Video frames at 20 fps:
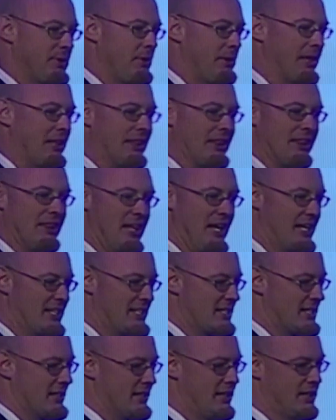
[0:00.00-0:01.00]
Lots and
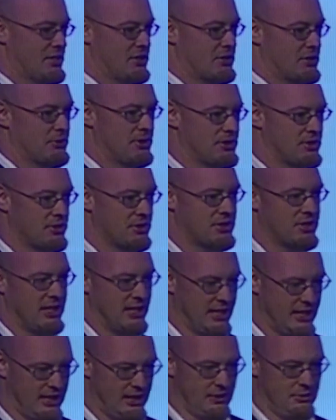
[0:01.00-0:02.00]
lots of research. And
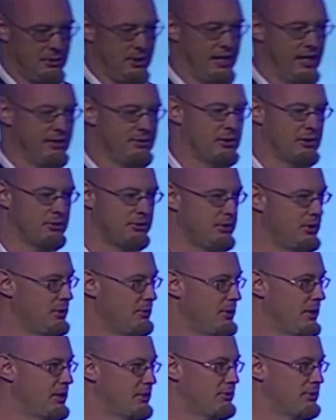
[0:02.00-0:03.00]
again, we have our humic
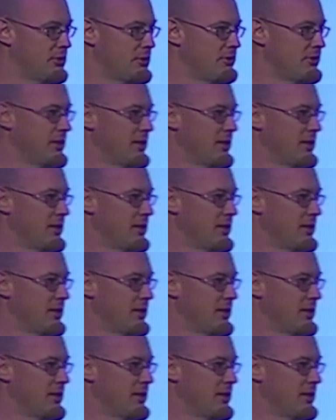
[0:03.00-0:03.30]
and fulvic